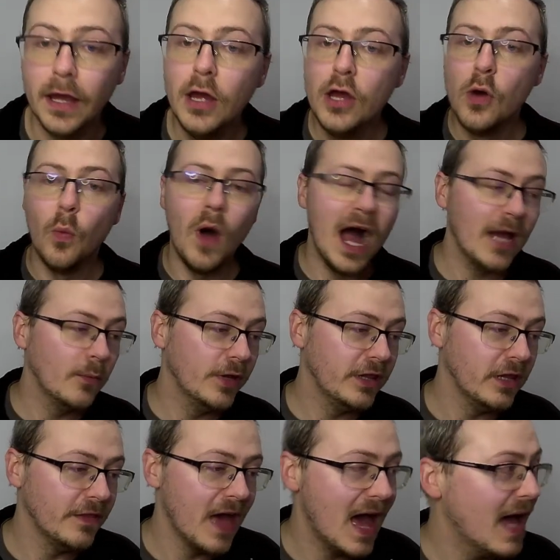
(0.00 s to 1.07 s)
Why was he
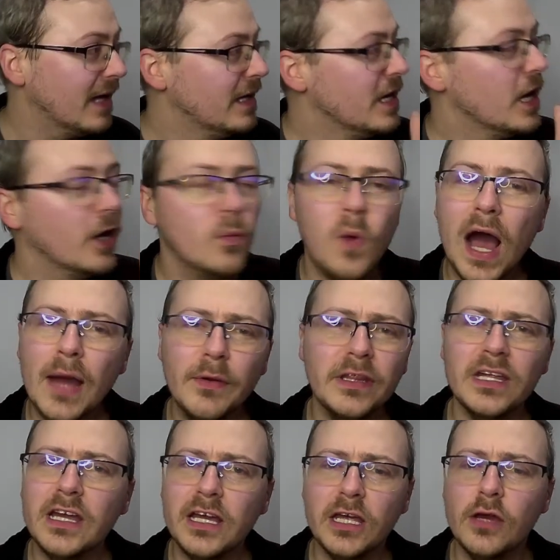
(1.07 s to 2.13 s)
there, and why was
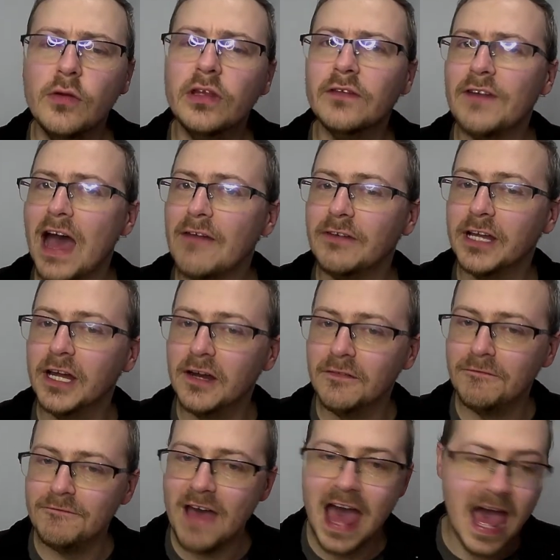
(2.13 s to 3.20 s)
he accused of having an
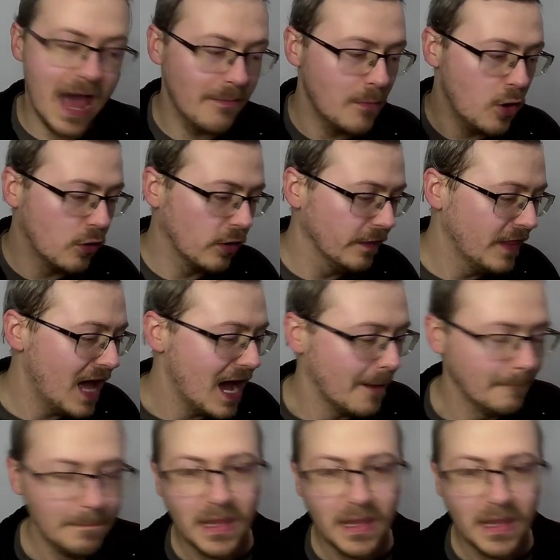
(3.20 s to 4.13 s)
affair? More on that.